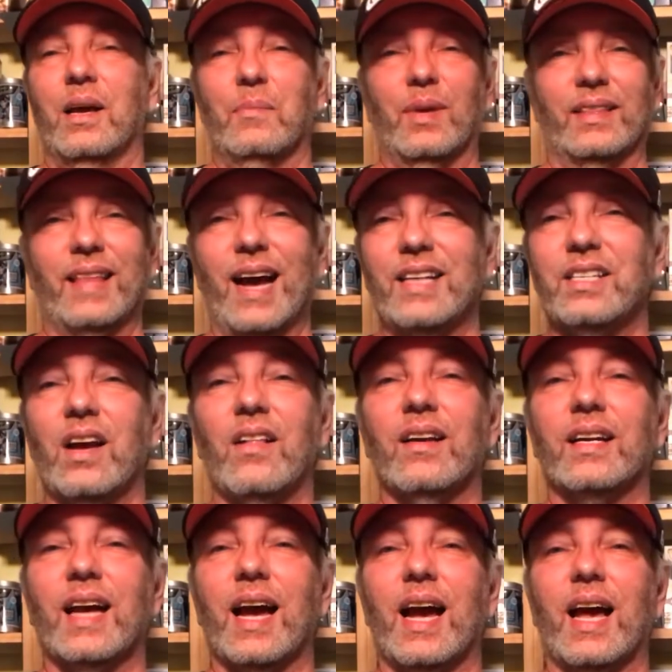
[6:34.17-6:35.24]
But that's all I
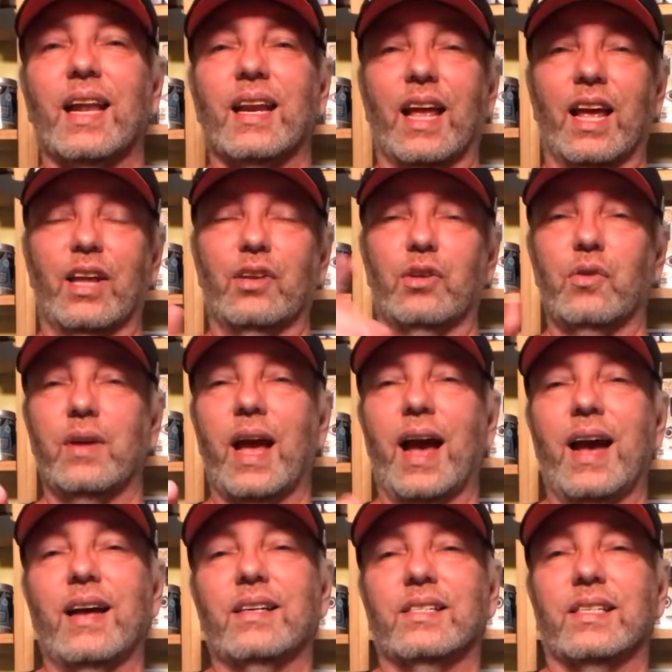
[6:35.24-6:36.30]
got. And you
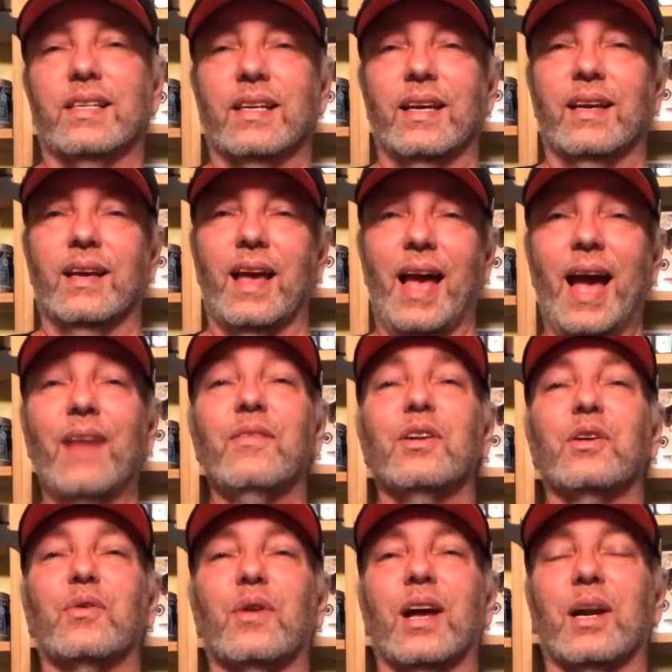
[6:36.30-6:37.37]
guys, have an
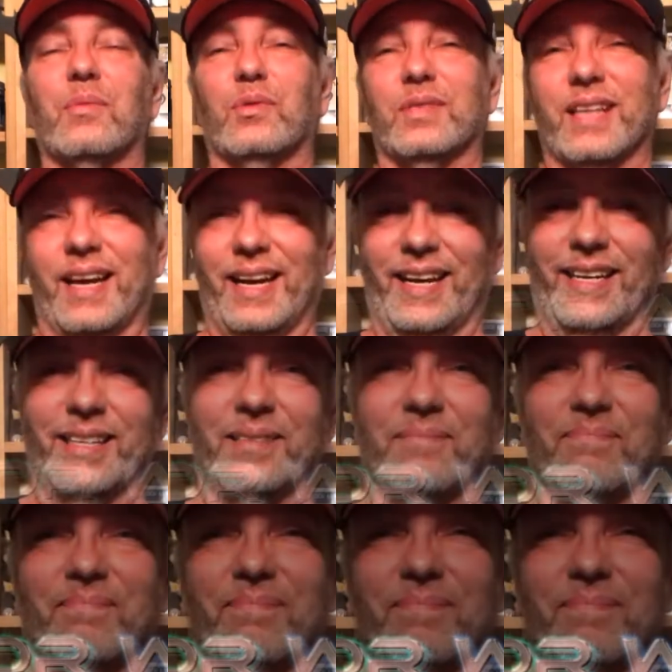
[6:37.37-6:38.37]
incredible day.